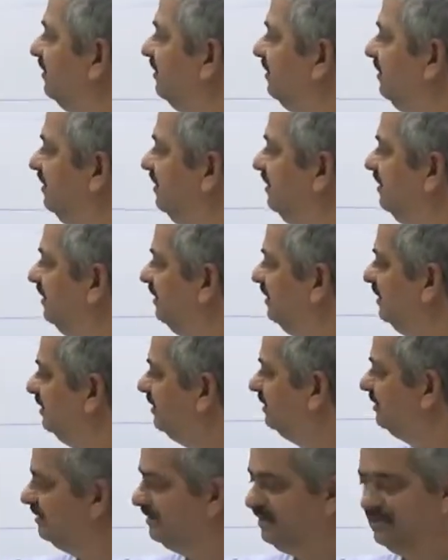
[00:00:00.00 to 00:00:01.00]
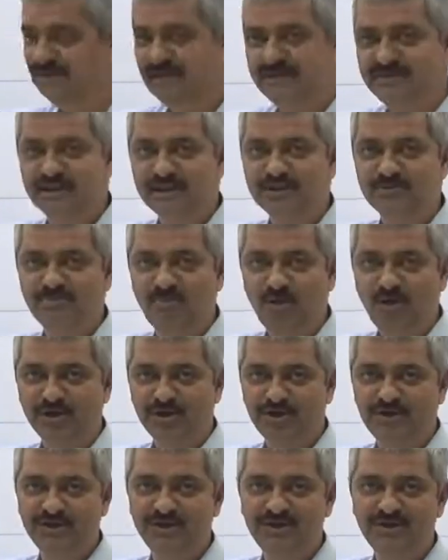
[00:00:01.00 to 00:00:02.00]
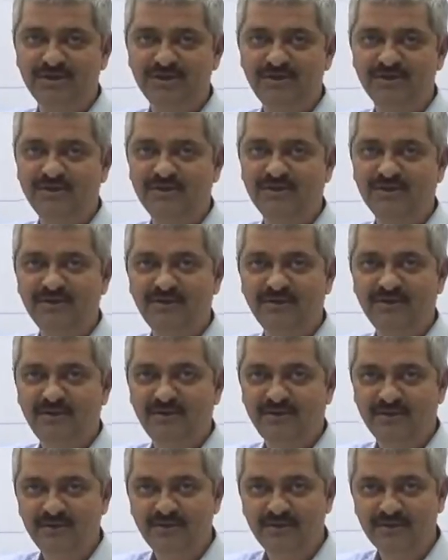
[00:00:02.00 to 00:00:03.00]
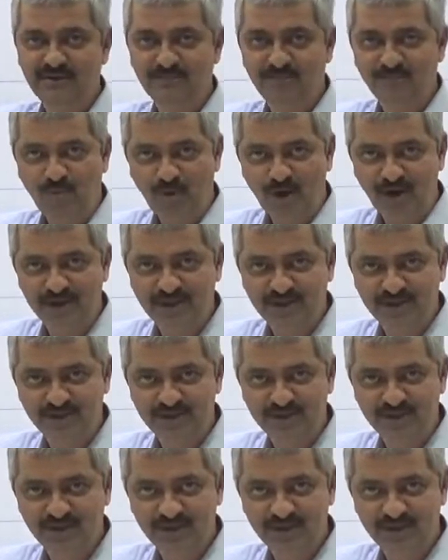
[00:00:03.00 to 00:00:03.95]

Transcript: the laser spot, the point